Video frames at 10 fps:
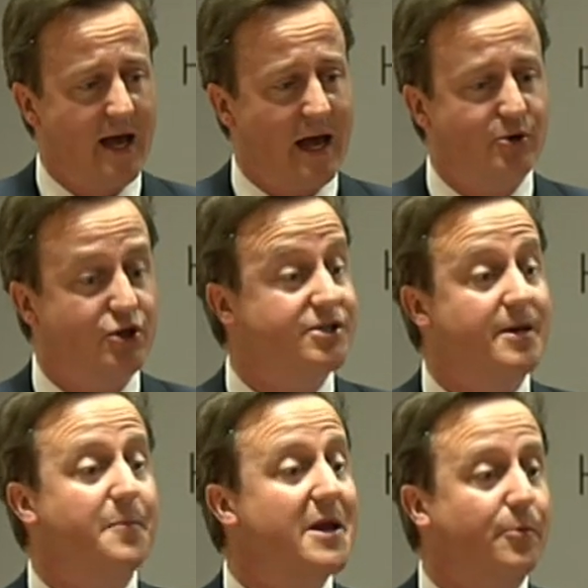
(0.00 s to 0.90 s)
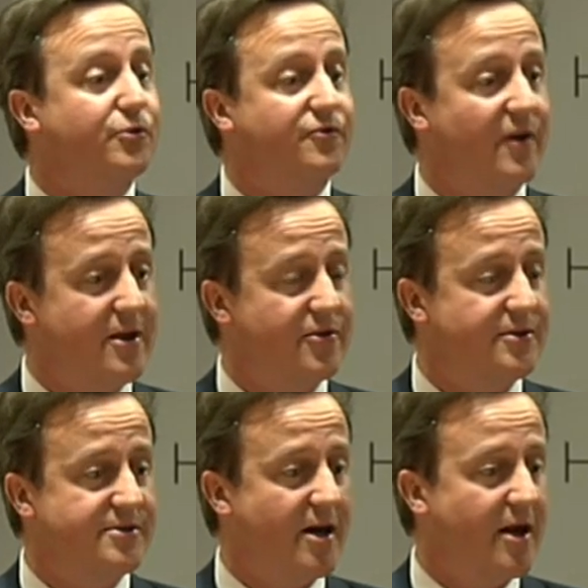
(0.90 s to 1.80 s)
and we should see people's faith
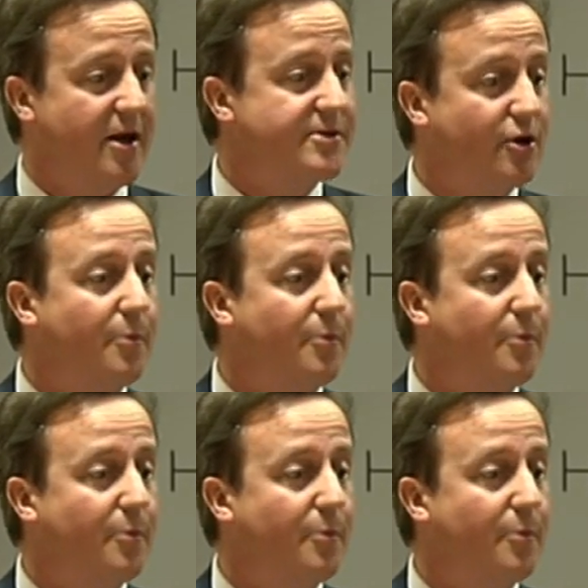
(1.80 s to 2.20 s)
as an